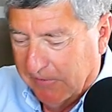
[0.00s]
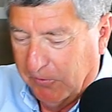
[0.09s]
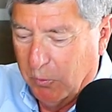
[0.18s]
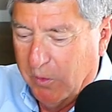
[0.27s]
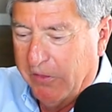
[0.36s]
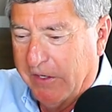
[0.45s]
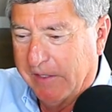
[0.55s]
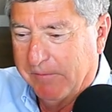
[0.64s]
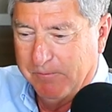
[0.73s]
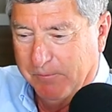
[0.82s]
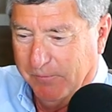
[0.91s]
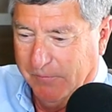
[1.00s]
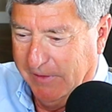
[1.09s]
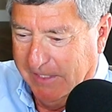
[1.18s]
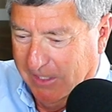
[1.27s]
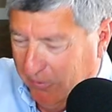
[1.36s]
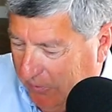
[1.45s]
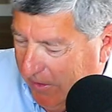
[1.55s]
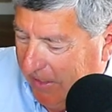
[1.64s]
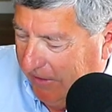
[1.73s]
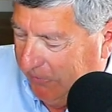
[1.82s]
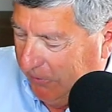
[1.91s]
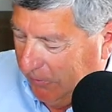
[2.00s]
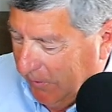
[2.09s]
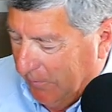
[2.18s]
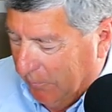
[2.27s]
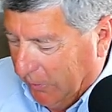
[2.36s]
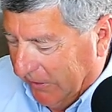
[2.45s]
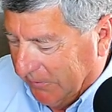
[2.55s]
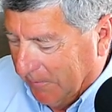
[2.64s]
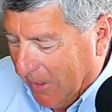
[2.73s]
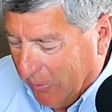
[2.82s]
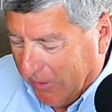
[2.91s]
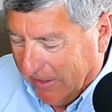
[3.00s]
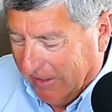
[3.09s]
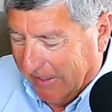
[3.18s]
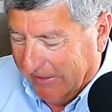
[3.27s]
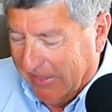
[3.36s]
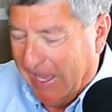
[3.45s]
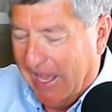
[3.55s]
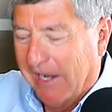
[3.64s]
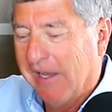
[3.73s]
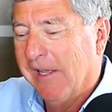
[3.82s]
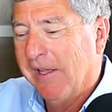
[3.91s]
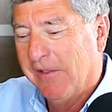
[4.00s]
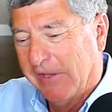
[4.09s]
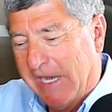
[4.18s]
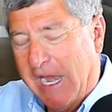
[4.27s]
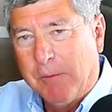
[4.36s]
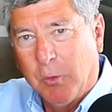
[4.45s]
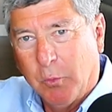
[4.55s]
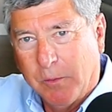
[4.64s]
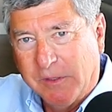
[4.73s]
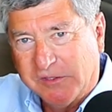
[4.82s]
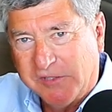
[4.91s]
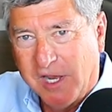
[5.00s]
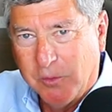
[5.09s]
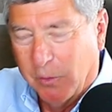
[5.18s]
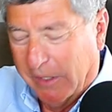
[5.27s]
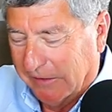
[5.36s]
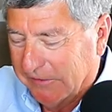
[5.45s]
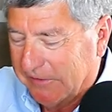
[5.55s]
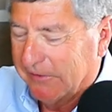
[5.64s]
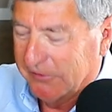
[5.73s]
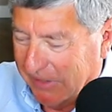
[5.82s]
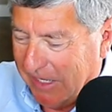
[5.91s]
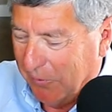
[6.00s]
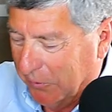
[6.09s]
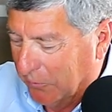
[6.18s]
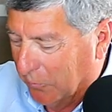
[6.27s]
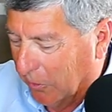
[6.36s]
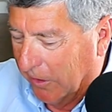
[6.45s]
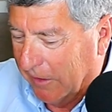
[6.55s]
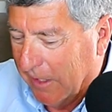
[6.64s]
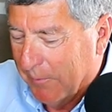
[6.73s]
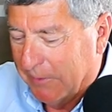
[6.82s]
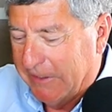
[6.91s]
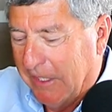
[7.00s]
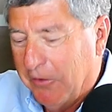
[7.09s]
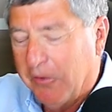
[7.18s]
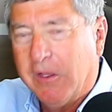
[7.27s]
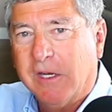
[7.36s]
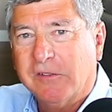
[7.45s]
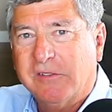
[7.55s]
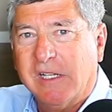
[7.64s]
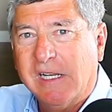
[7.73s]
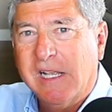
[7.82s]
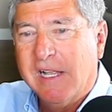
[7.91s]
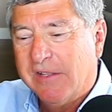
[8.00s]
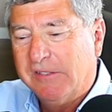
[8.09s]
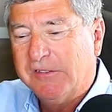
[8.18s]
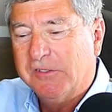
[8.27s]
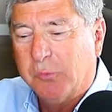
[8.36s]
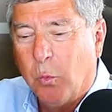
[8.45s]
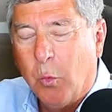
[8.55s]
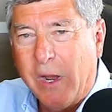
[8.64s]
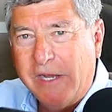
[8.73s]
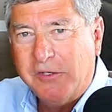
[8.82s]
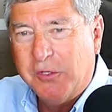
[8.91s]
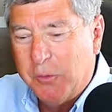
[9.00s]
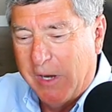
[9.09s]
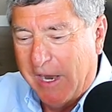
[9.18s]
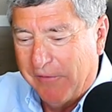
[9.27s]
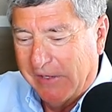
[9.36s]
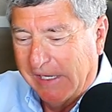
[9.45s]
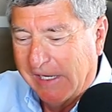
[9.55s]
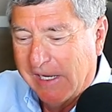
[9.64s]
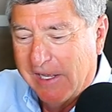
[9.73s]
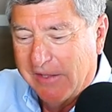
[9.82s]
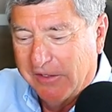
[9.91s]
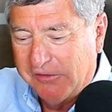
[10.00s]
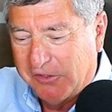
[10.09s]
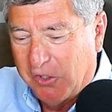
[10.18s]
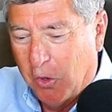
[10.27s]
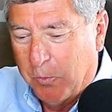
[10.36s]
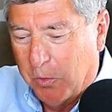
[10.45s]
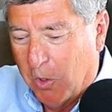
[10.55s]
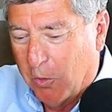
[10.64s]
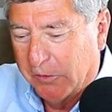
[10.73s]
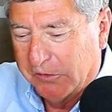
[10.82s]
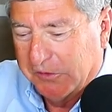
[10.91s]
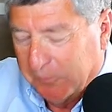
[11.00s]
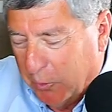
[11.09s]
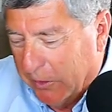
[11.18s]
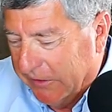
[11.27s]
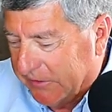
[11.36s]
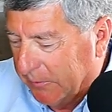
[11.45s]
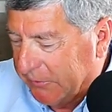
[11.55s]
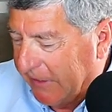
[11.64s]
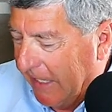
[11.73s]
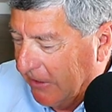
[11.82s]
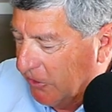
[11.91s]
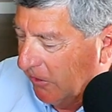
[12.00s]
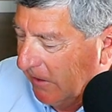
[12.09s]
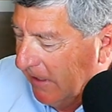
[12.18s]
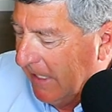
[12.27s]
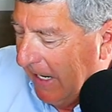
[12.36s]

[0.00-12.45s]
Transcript: For one thing, you know, if you put this mount on like that, the camera would be sideways. So that wouldn't work. But the other thing is that this is way too heavy. This GoPro is pretty substantial